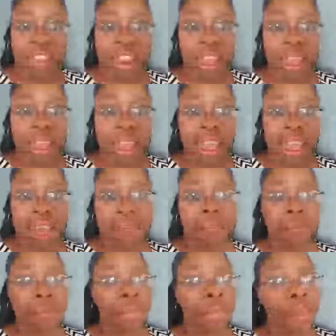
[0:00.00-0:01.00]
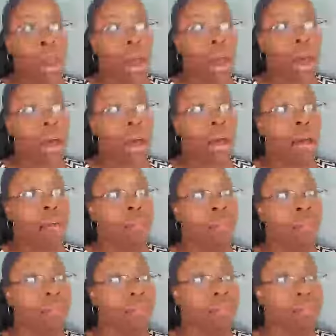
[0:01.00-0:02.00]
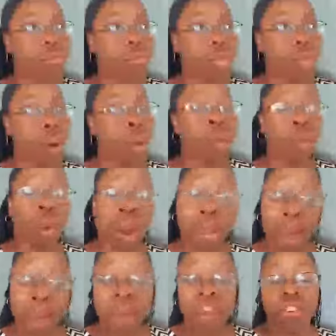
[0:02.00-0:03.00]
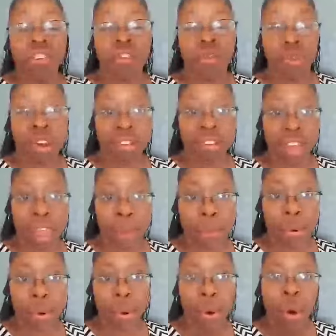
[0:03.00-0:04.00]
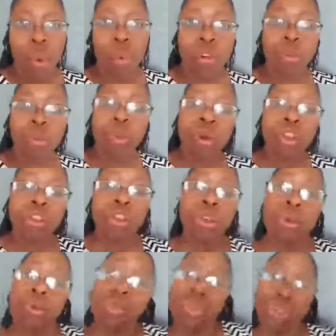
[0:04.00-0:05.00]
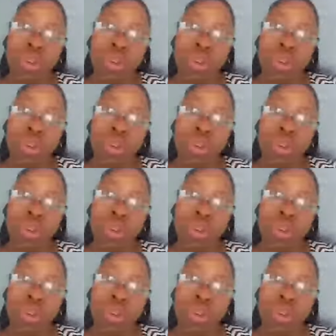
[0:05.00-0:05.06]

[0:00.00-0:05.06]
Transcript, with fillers: that I gave, um, with one of my patients, for example, was what do you